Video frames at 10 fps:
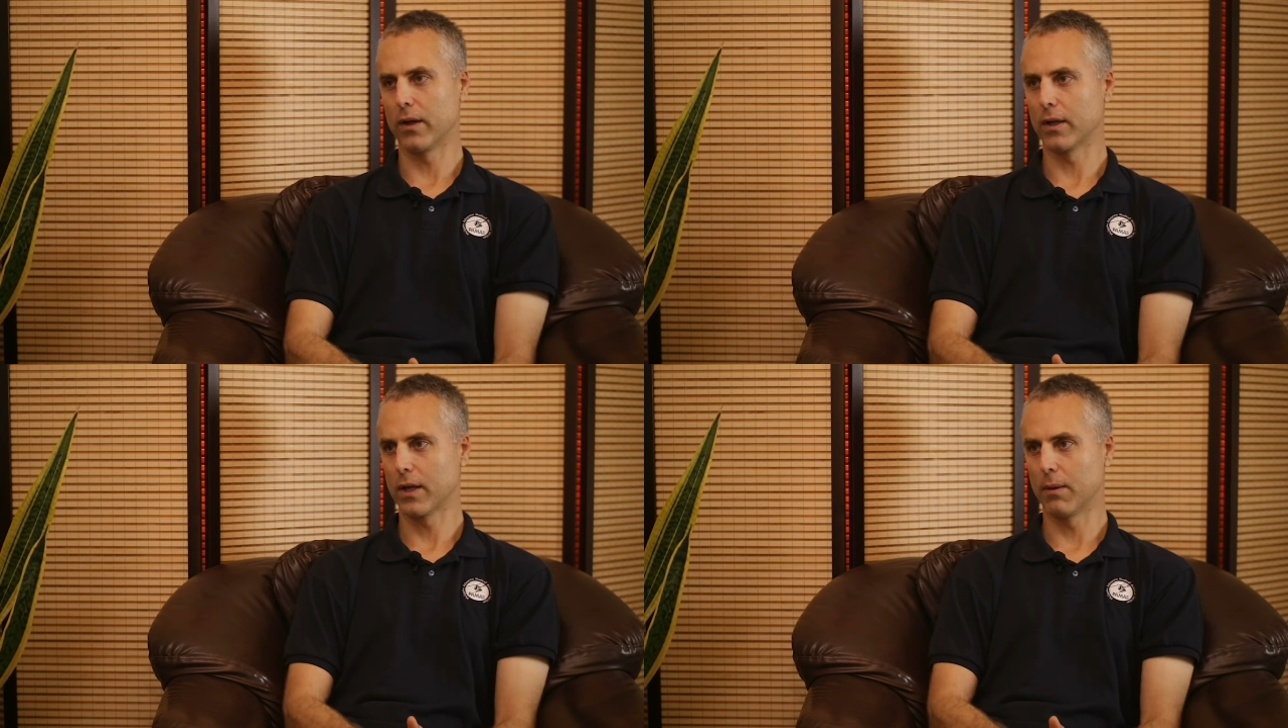
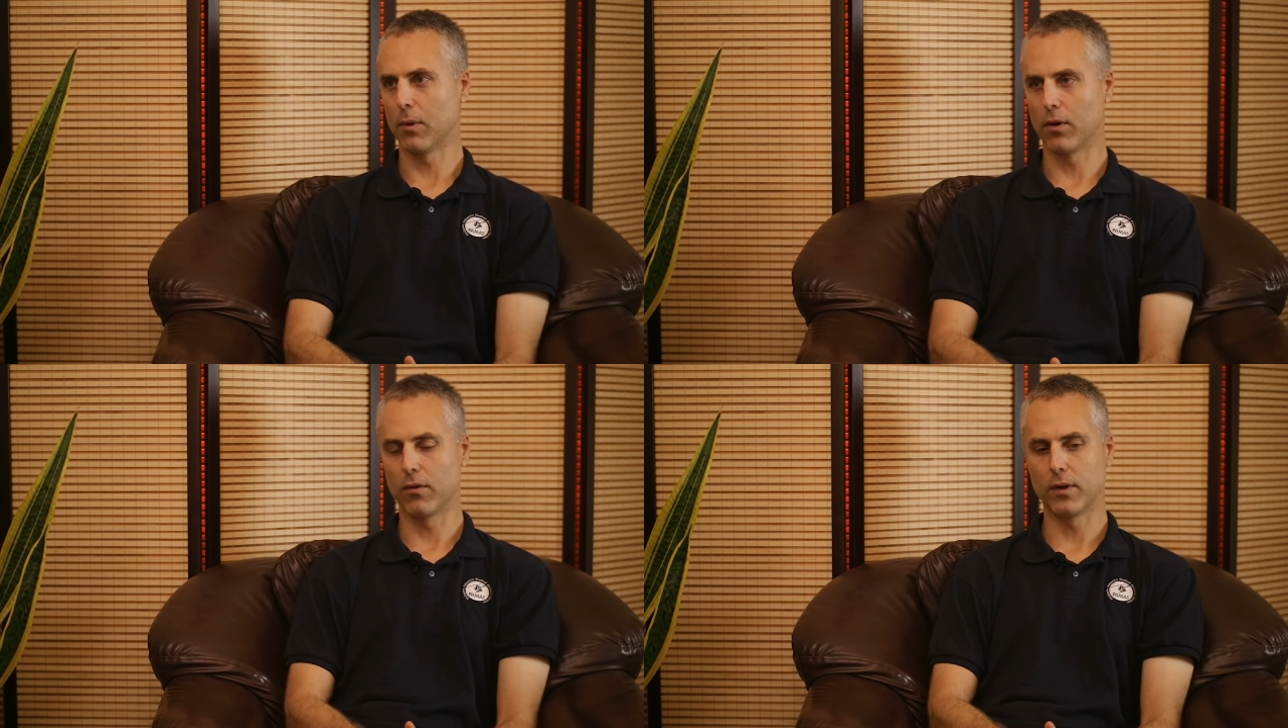to come
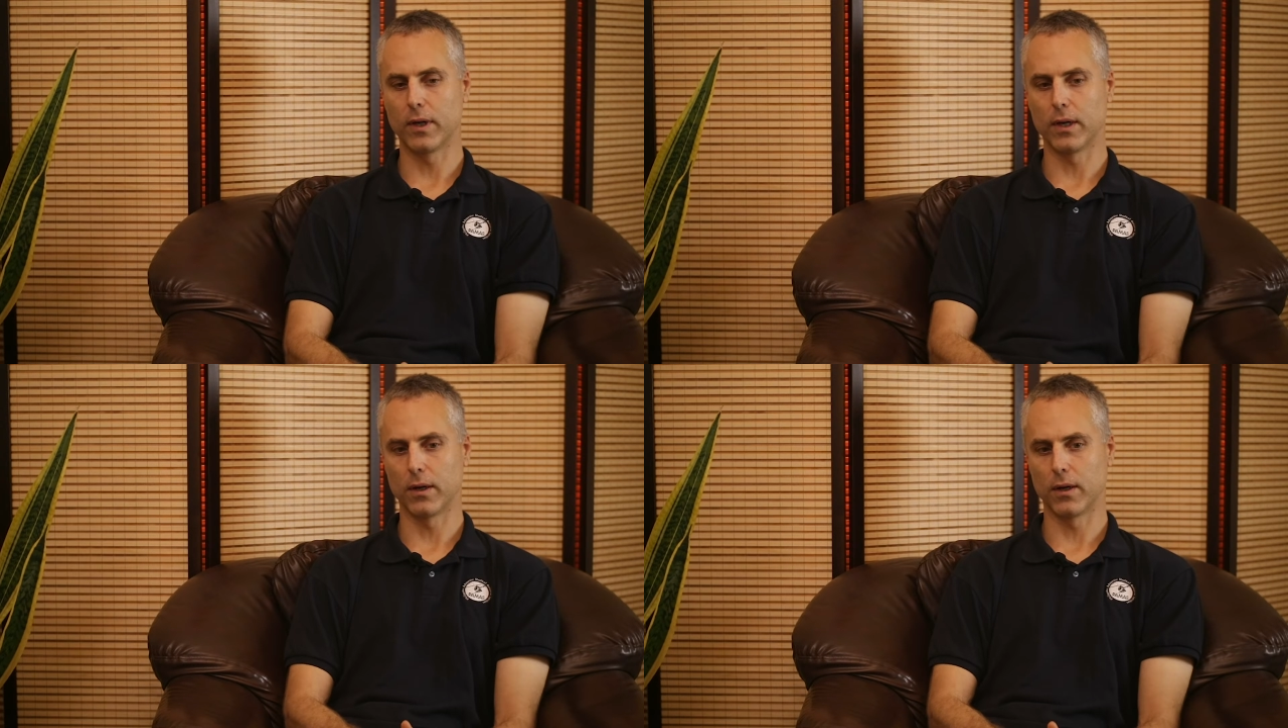over
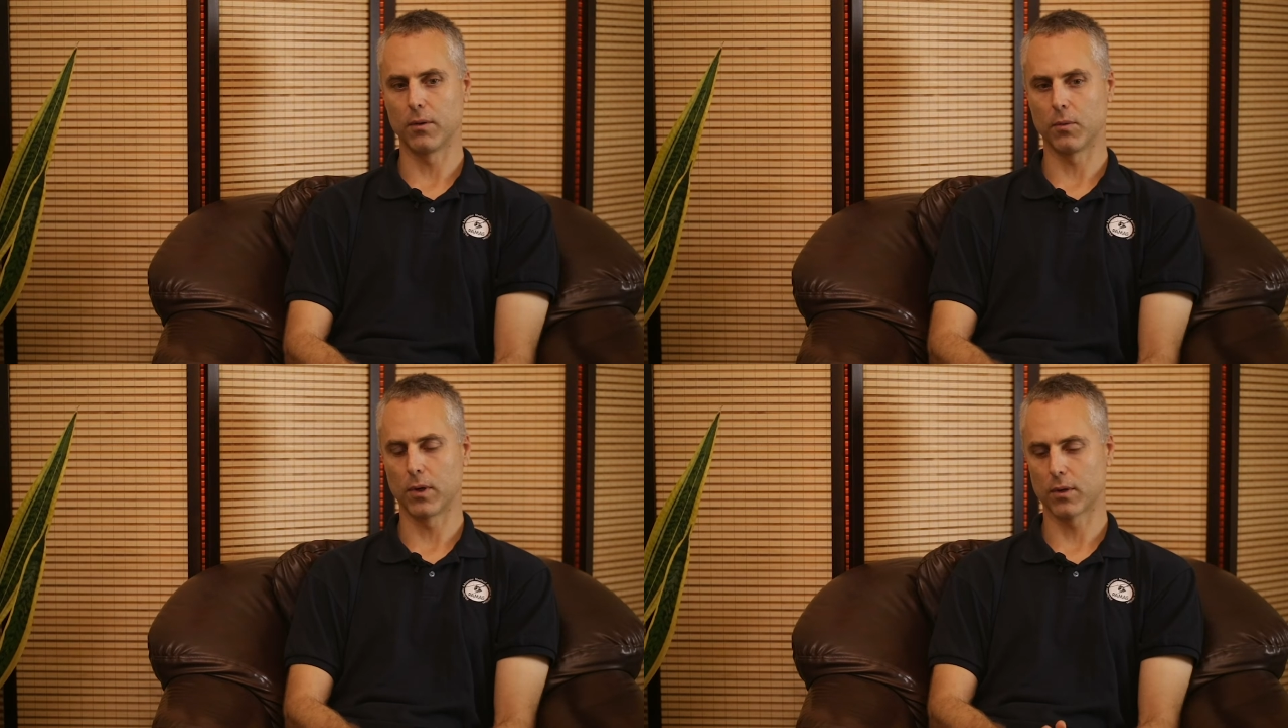here
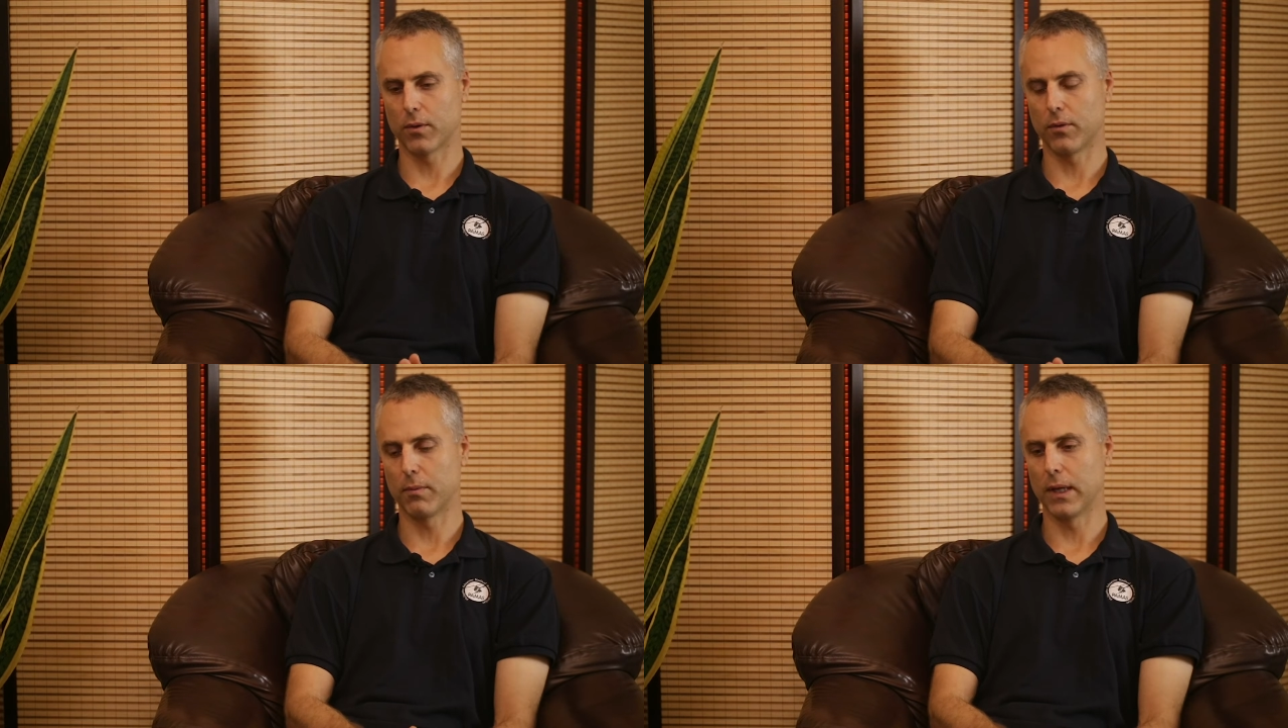and work
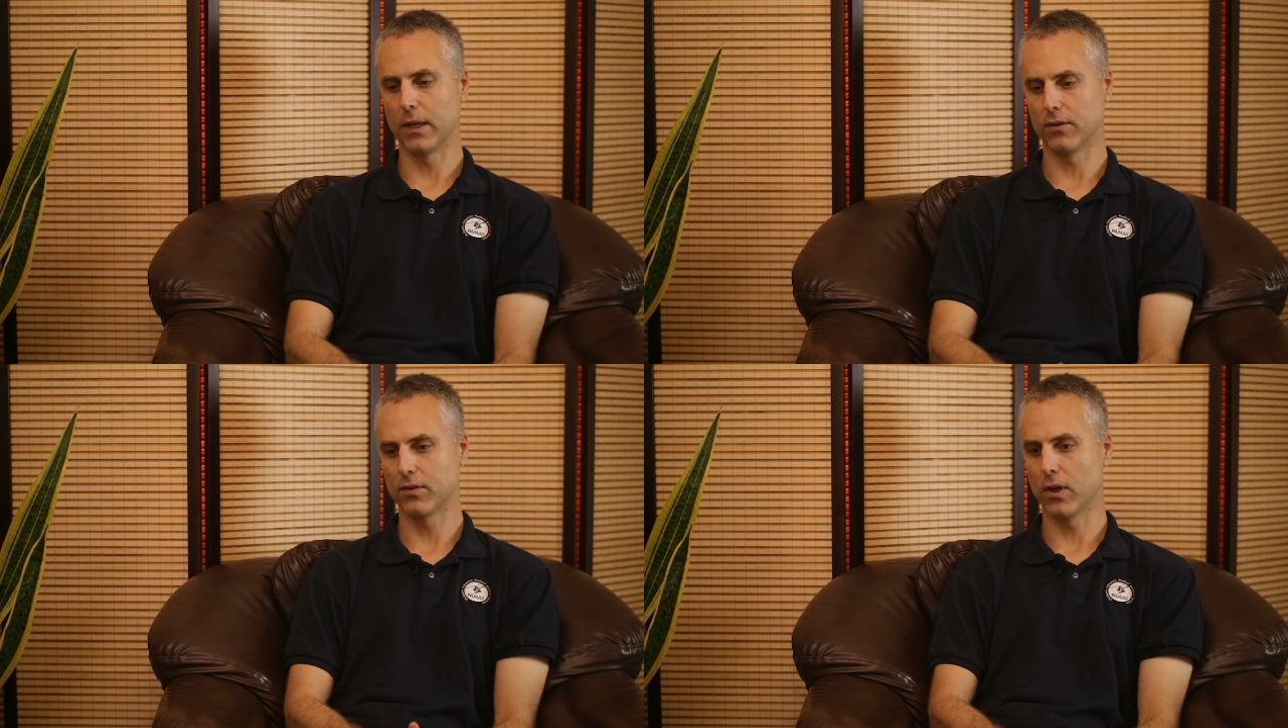with me.
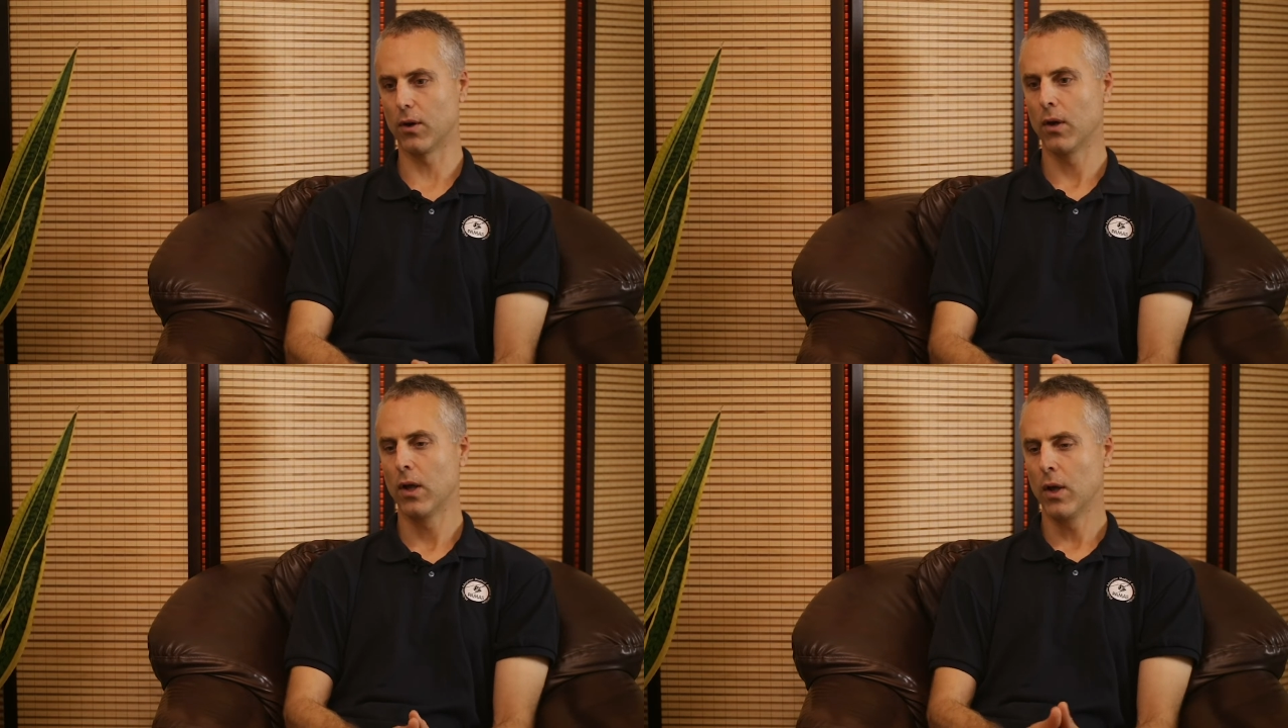And so